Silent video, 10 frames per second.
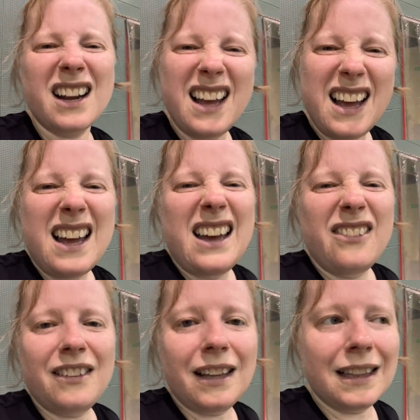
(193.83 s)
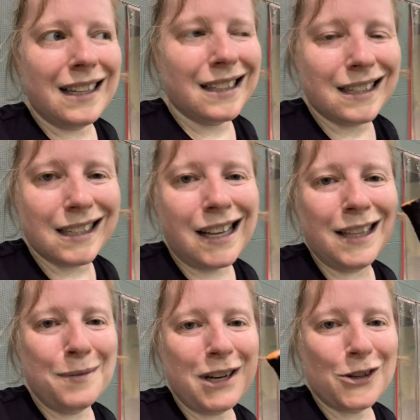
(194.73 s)
I feel like that's a
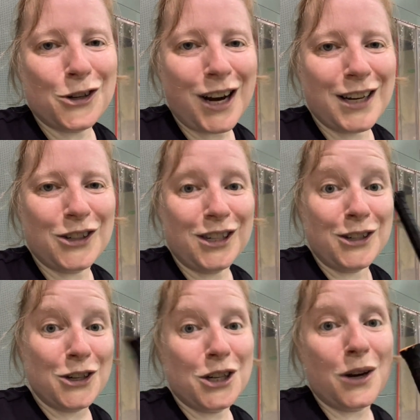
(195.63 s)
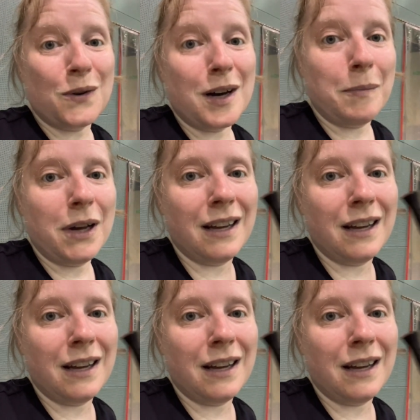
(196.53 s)
slightly better strategy to show up